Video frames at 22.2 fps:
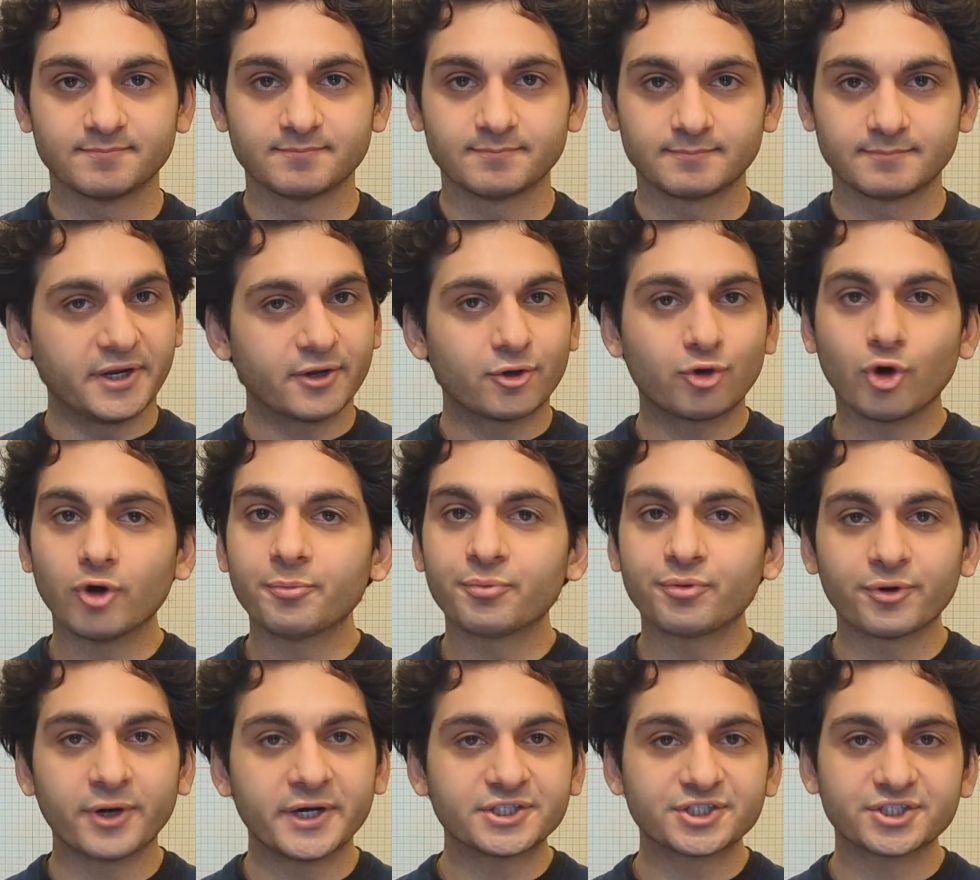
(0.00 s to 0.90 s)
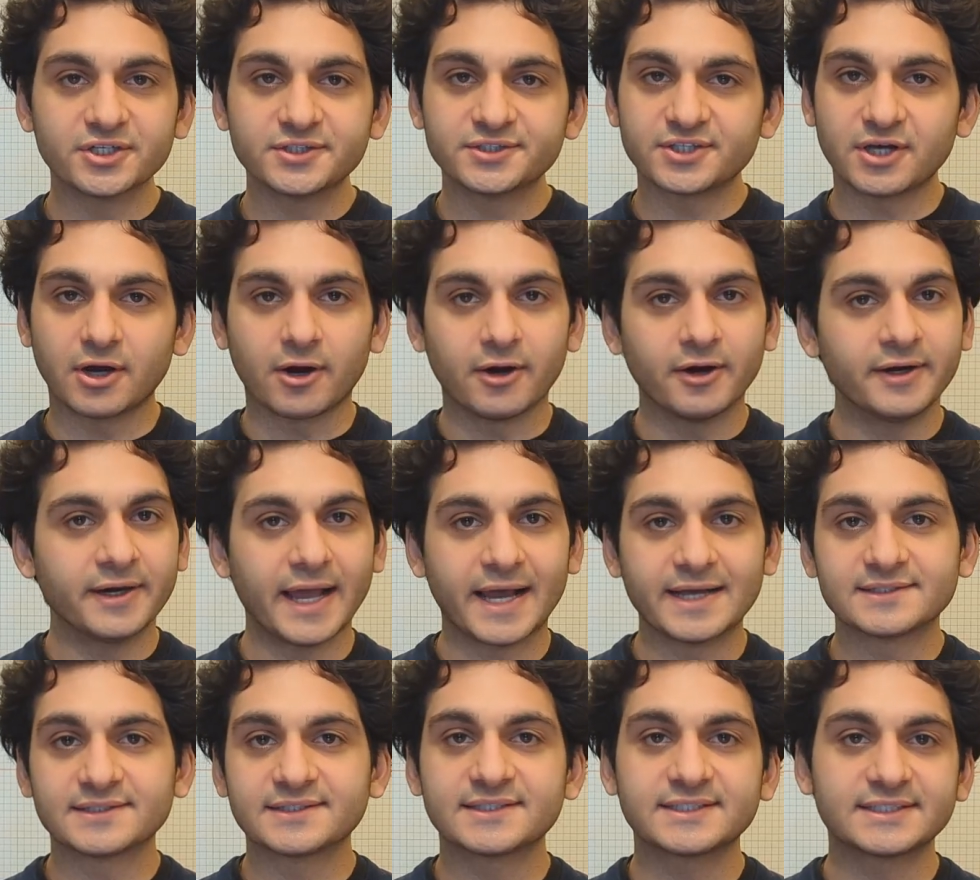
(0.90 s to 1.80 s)
But incorporations aren't
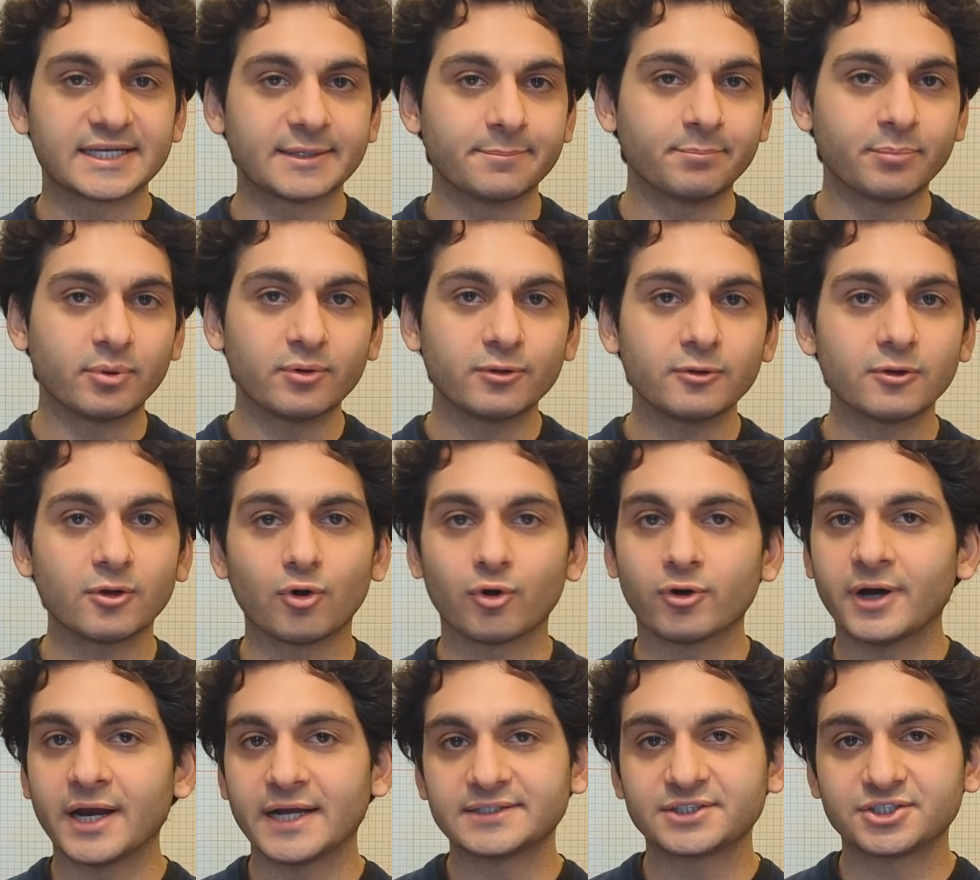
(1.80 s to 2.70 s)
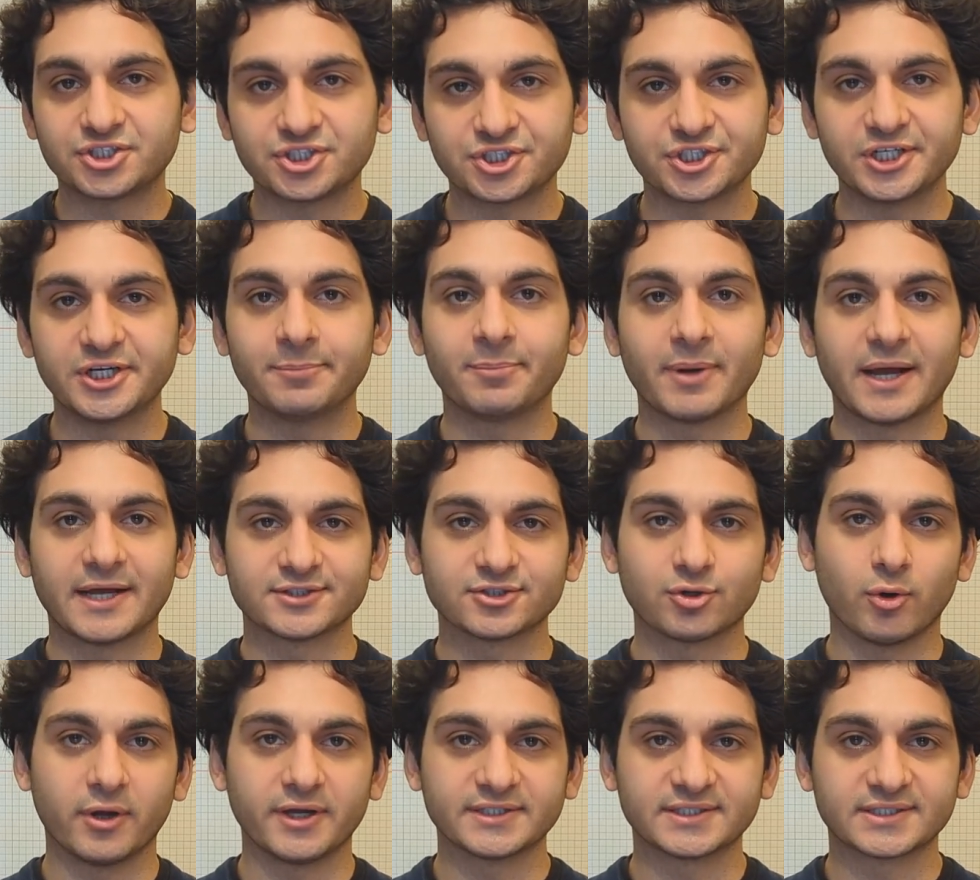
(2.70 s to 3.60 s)
as simple or as cheap as
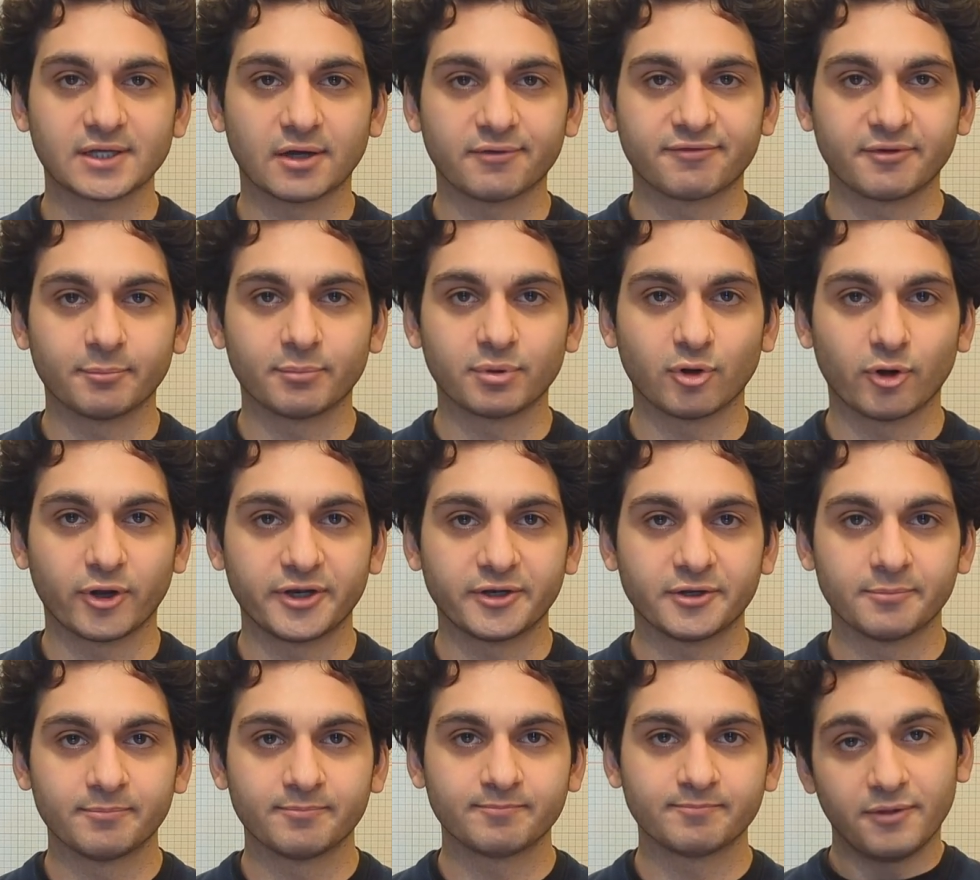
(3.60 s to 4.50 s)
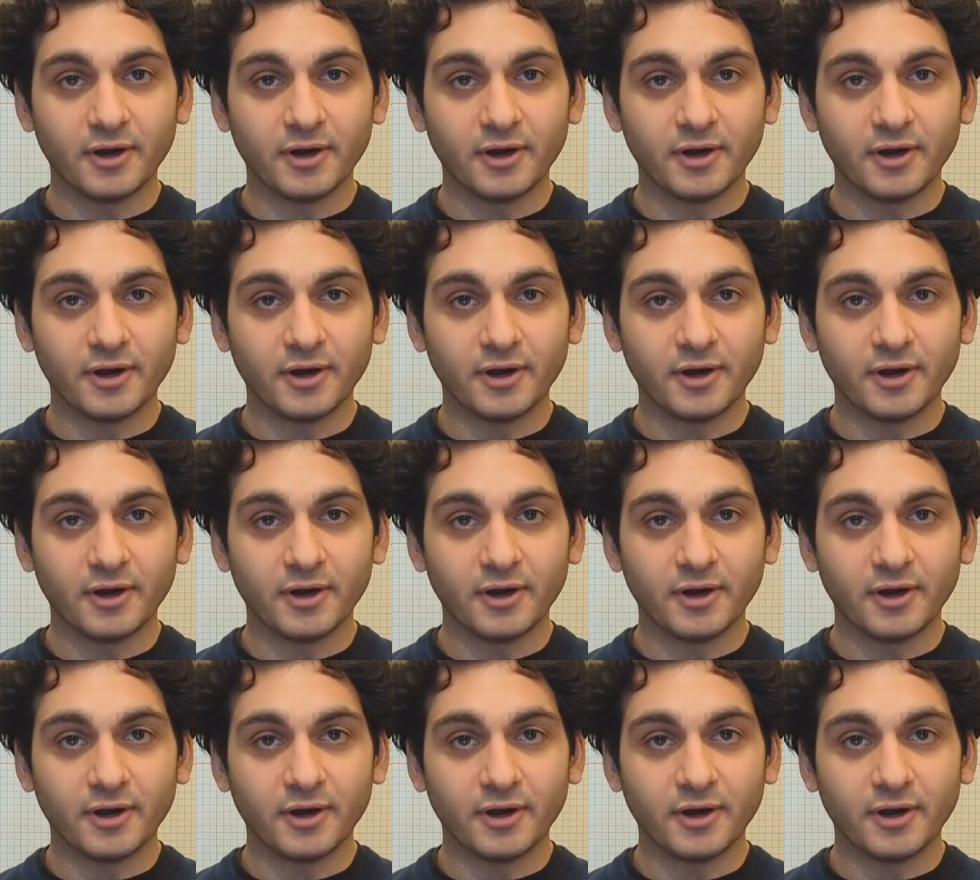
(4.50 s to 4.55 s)
going self-employed.